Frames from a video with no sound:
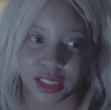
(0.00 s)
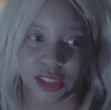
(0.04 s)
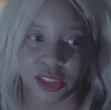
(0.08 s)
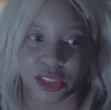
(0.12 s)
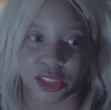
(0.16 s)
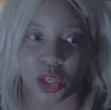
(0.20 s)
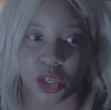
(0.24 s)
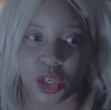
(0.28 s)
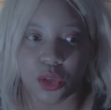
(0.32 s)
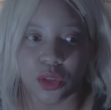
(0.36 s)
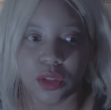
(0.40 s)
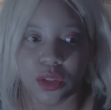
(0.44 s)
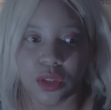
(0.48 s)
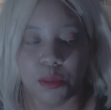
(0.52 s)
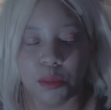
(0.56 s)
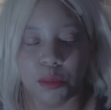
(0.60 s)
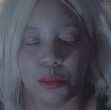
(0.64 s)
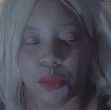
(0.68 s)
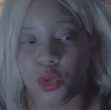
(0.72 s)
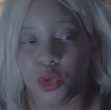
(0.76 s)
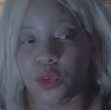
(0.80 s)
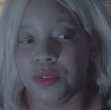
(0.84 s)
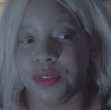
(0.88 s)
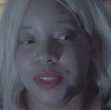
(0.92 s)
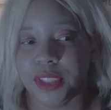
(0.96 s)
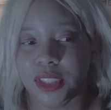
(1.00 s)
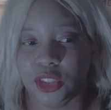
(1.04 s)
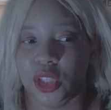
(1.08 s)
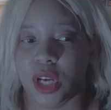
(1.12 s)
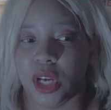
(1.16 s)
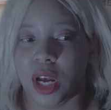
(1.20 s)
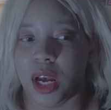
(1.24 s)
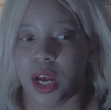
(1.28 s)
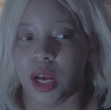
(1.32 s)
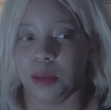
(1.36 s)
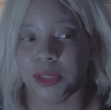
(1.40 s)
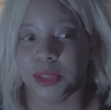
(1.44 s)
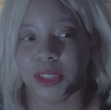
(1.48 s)
So the movie
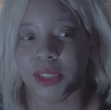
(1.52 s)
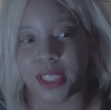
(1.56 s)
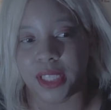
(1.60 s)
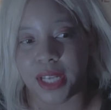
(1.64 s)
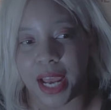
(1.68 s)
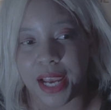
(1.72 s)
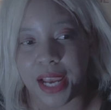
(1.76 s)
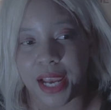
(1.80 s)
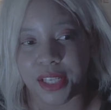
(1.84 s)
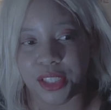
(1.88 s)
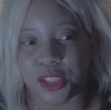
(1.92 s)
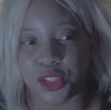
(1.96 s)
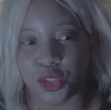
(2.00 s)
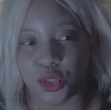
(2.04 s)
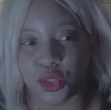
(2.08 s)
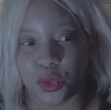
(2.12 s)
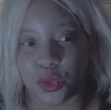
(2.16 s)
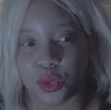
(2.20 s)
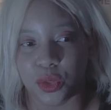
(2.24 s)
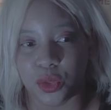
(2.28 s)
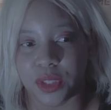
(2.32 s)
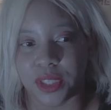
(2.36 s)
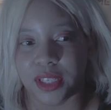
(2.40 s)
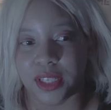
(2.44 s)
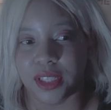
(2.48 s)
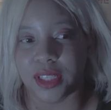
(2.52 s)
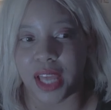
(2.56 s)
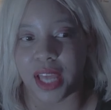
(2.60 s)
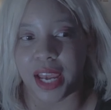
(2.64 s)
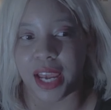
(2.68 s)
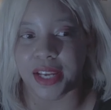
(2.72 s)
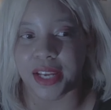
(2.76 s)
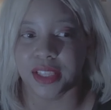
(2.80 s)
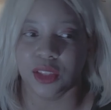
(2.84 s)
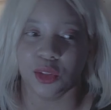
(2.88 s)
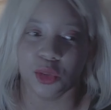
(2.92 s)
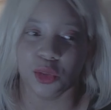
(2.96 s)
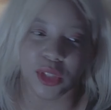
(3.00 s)
jobs that I do, they're
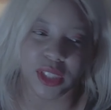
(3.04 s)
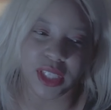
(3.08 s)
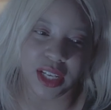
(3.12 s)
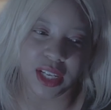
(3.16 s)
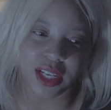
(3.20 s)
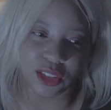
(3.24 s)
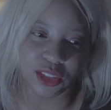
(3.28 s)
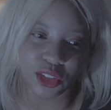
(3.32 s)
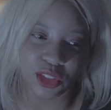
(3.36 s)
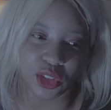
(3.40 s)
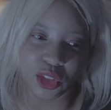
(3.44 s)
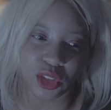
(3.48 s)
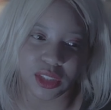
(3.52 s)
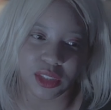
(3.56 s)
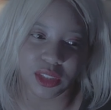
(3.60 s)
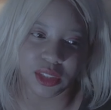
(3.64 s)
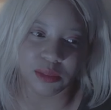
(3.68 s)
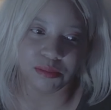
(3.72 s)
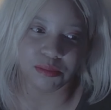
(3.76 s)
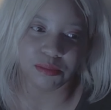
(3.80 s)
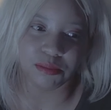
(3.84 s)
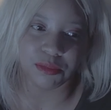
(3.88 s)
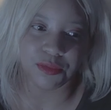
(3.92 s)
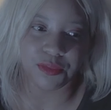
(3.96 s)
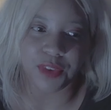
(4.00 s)
like 300,